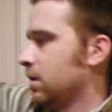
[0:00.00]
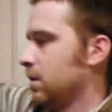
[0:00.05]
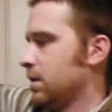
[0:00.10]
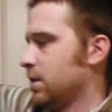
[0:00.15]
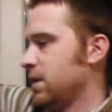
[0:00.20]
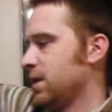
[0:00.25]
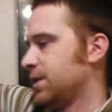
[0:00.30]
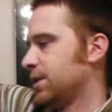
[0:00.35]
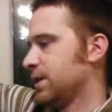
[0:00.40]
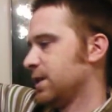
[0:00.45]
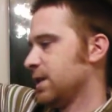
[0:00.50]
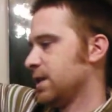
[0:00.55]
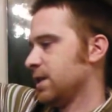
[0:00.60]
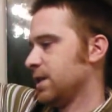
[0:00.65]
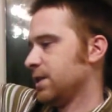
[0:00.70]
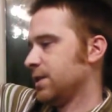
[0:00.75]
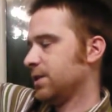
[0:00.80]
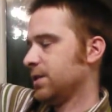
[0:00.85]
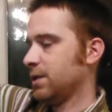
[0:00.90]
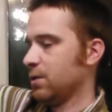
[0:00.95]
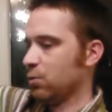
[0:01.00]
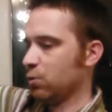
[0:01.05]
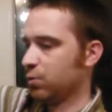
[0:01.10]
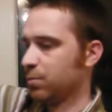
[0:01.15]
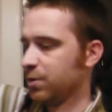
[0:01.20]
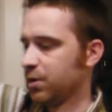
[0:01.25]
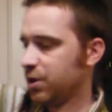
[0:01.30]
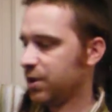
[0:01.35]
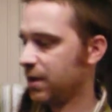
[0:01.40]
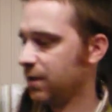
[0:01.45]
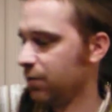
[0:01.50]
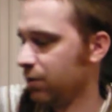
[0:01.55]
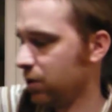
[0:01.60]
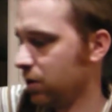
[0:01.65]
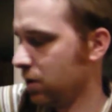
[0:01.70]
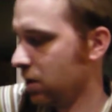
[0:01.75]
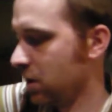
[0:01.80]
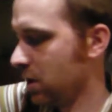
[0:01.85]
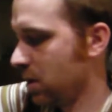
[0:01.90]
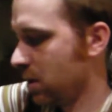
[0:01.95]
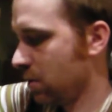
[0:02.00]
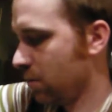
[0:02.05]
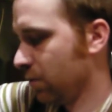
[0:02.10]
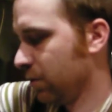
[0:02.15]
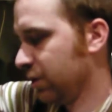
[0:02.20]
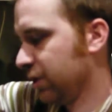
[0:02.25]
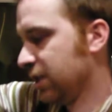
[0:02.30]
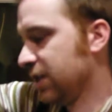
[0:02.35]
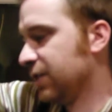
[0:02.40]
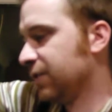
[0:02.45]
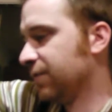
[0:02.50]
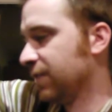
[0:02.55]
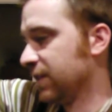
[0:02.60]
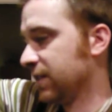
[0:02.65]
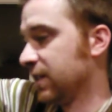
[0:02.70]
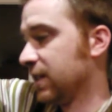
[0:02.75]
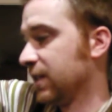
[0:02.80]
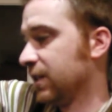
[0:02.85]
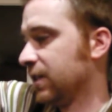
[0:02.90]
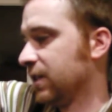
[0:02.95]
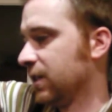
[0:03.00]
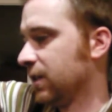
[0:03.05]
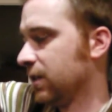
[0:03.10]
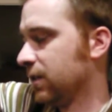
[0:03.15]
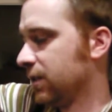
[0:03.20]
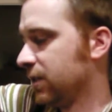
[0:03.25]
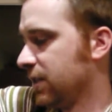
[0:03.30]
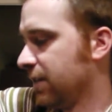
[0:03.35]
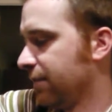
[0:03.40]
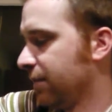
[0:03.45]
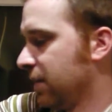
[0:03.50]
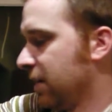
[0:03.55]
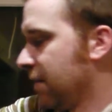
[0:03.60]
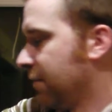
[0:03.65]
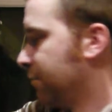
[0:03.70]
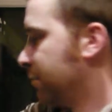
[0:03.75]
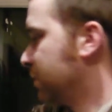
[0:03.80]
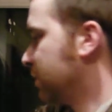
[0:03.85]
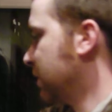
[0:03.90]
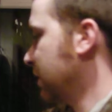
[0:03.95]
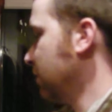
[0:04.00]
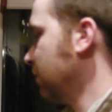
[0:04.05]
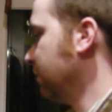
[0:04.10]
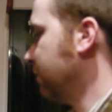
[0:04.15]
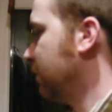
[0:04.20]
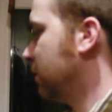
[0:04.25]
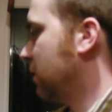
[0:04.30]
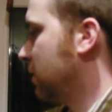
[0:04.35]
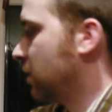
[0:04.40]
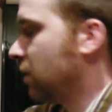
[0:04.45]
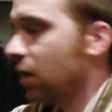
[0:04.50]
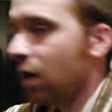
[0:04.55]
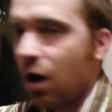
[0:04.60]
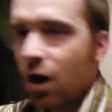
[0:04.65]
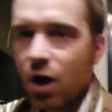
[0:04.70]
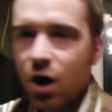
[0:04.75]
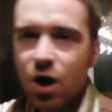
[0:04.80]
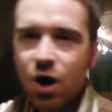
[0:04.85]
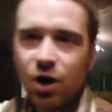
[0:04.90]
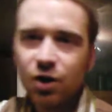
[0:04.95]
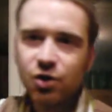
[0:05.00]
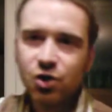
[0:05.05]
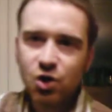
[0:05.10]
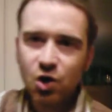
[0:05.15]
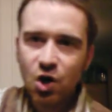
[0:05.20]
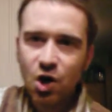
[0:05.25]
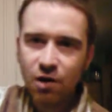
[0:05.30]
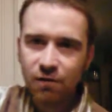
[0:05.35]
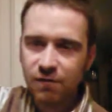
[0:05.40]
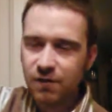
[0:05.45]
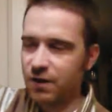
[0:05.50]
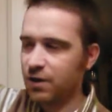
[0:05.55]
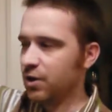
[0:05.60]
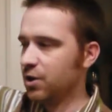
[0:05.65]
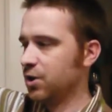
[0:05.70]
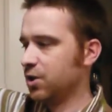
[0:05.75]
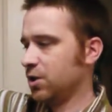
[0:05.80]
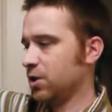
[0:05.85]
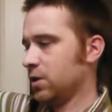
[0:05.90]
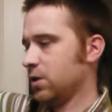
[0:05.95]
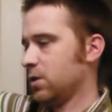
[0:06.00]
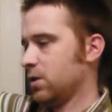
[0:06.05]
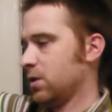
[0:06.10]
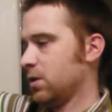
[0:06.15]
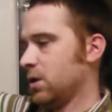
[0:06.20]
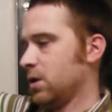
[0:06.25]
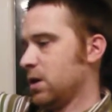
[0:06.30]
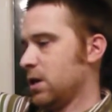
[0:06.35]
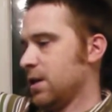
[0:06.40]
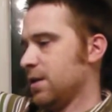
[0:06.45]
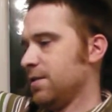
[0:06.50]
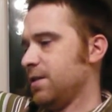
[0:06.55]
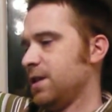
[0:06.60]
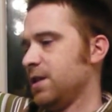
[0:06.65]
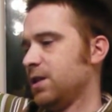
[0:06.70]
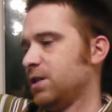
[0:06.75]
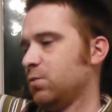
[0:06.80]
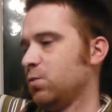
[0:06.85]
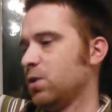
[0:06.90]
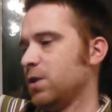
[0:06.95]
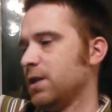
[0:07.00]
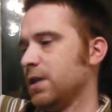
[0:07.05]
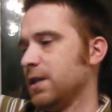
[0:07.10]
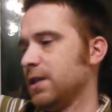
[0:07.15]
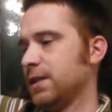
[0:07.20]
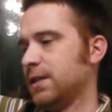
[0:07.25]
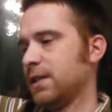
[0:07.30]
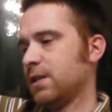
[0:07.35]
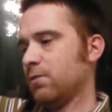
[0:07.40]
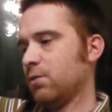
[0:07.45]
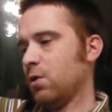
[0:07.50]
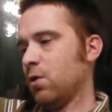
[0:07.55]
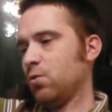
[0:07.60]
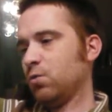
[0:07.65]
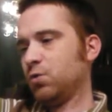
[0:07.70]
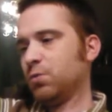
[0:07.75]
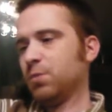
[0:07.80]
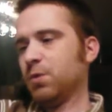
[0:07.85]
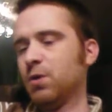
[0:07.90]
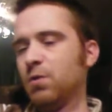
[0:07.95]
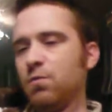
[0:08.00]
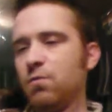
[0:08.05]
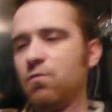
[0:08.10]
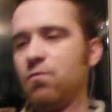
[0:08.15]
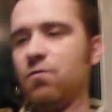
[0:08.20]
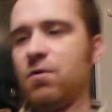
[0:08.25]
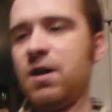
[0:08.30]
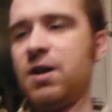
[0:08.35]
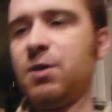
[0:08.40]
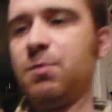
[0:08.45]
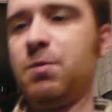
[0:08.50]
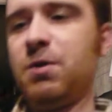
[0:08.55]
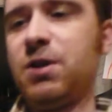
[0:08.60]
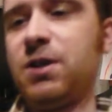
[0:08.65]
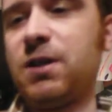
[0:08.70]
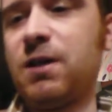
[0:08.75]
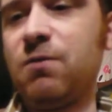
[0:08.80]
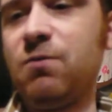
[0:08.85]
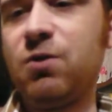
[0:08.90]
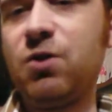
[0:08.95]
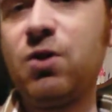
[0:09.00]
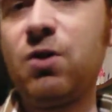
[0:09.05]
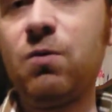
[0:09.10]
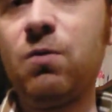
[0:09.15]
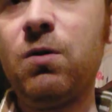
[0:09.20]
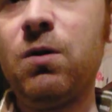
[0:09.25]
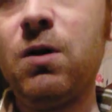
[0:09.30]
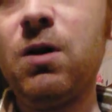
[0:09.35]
This is the Ultimate Stout, which is fantastic. 7.5%. Utter loveliness. This one is their Ultimate Raspberry Stout, so